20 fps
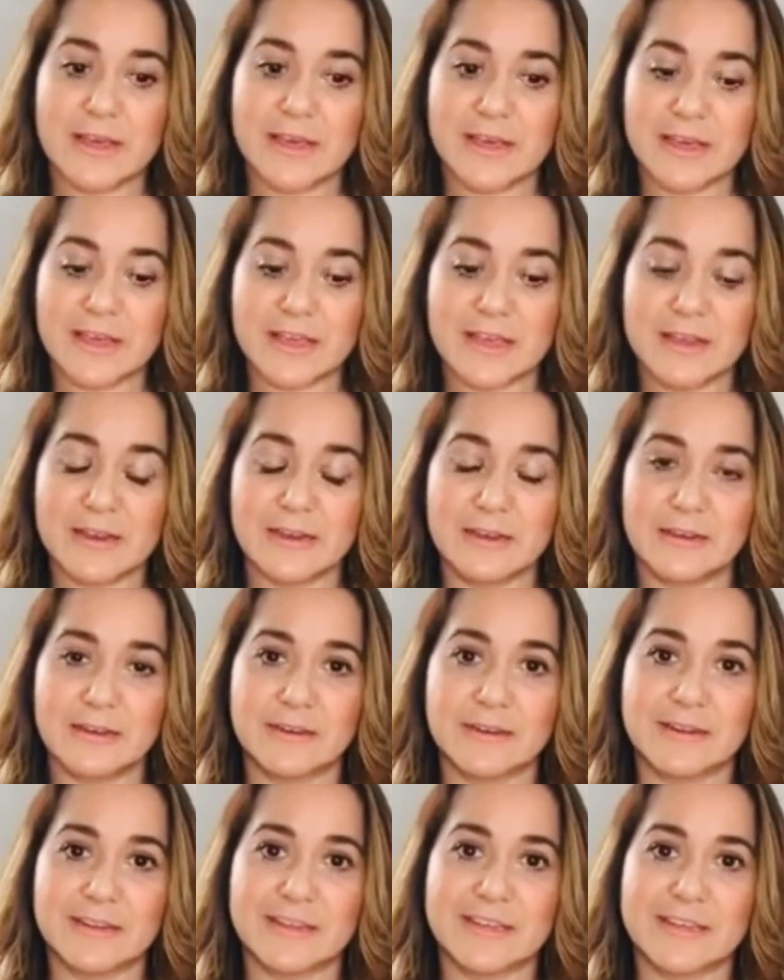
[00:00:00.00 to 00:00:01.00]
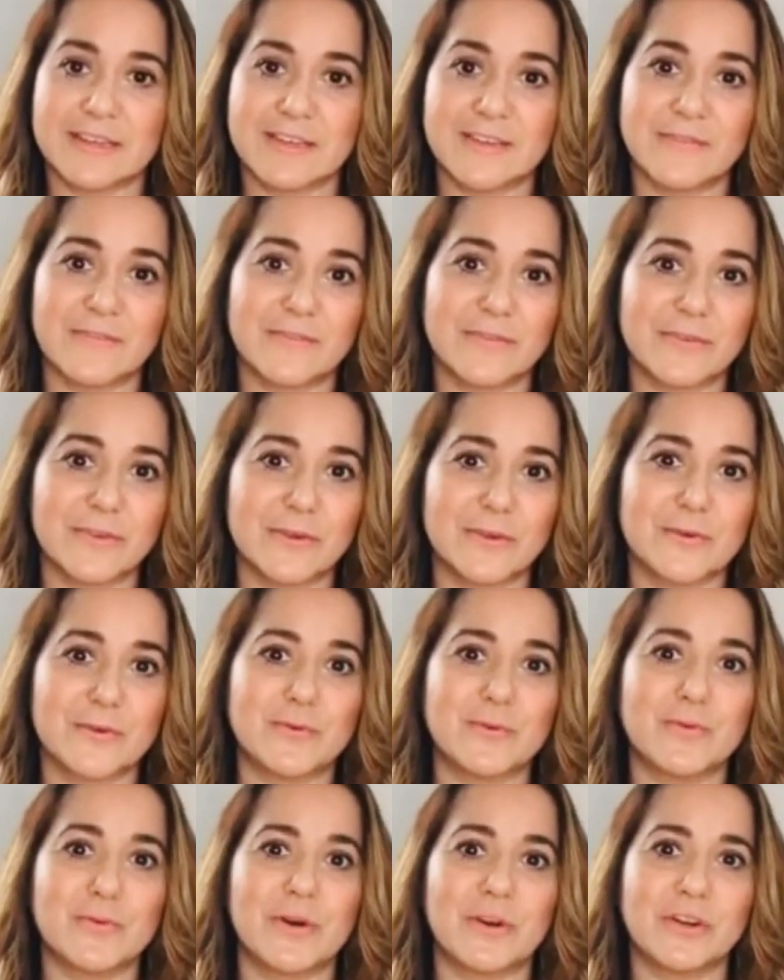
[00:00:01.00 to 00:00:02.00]
and if
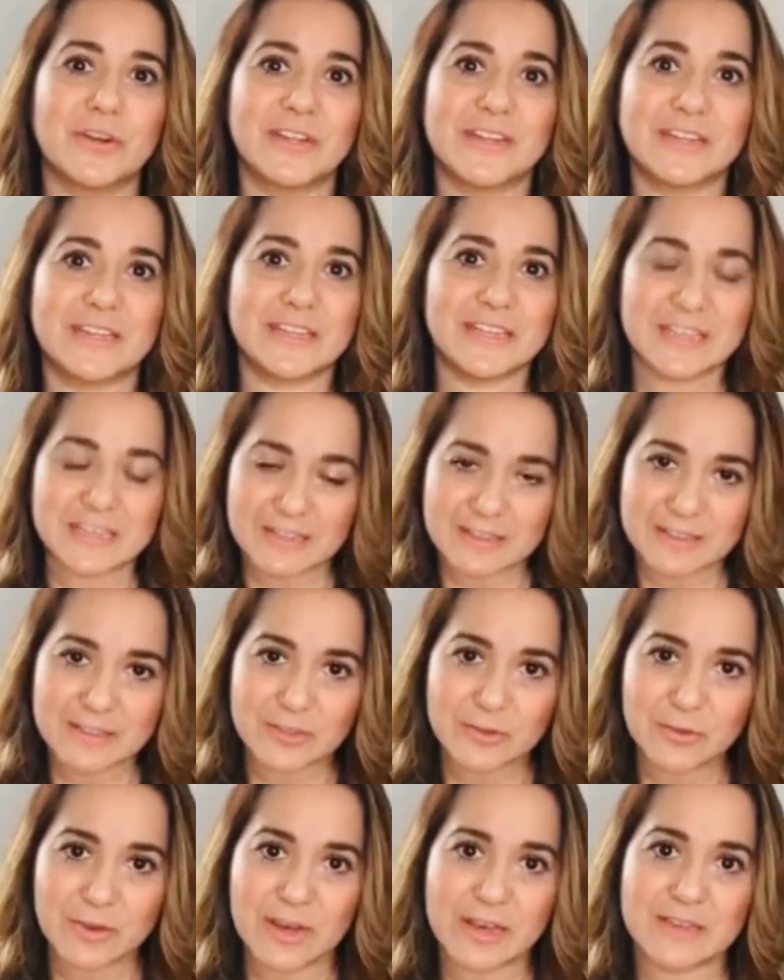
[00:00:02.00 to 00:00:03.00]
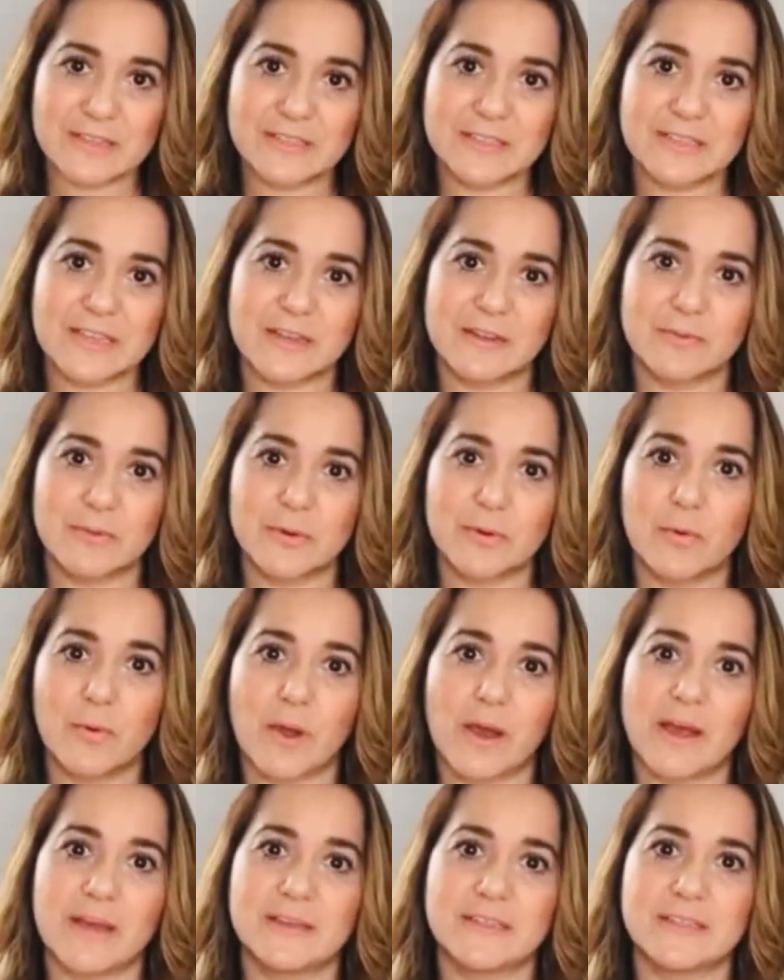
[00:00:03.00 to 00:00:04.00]
you are needing healing you guys can
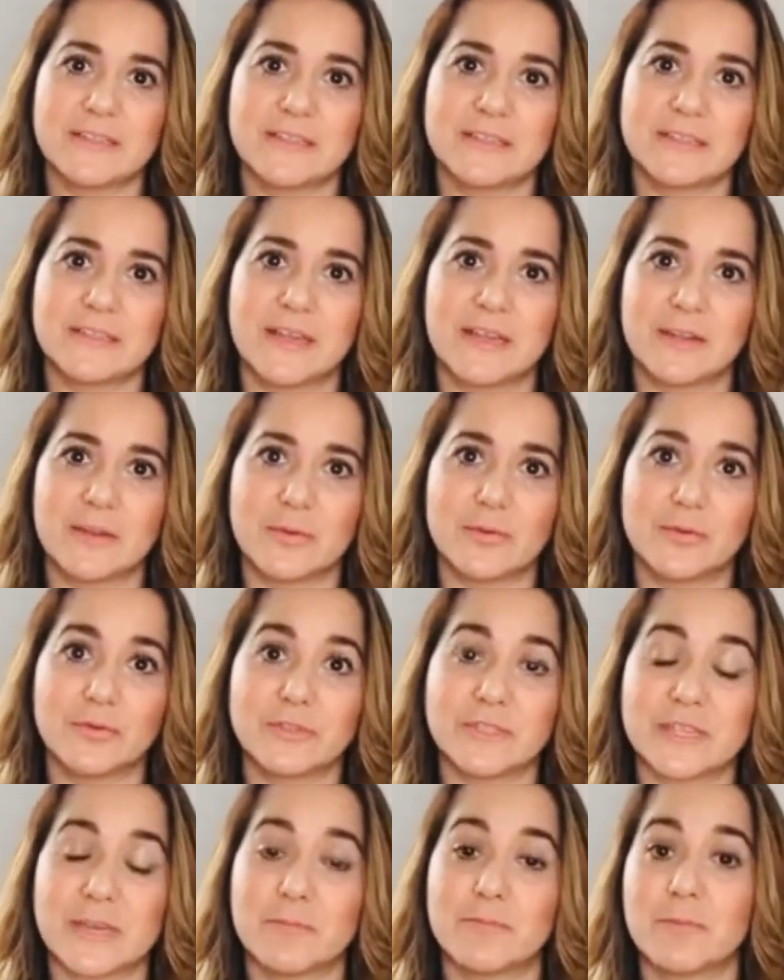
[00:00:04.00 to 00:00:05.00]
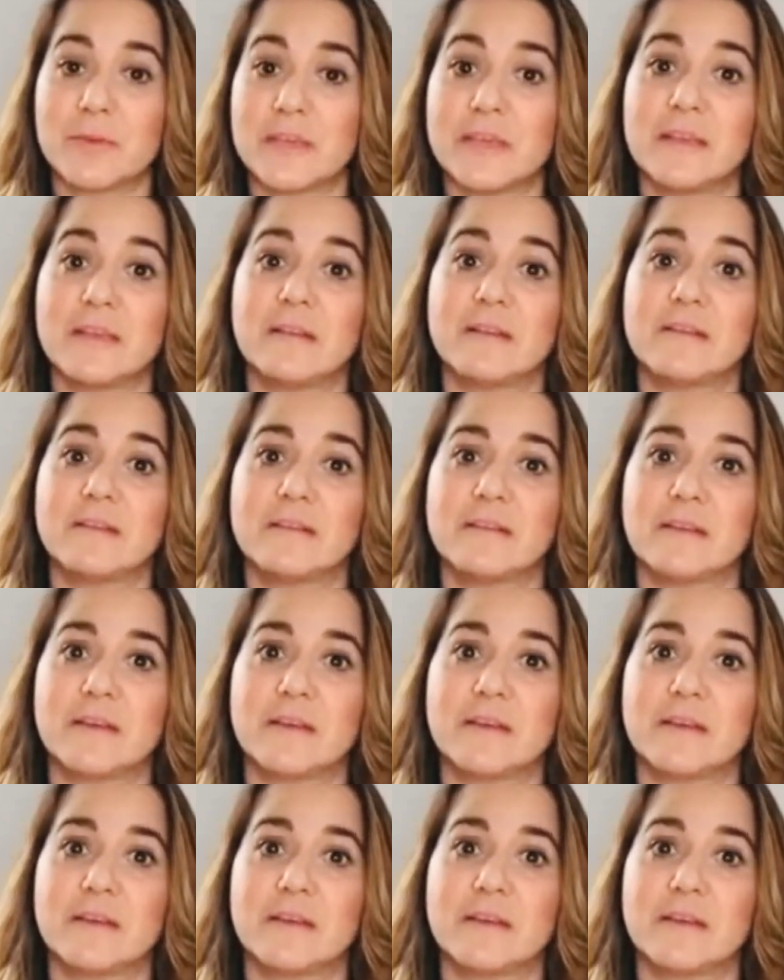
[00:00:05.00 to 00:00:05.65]
request and you will tap in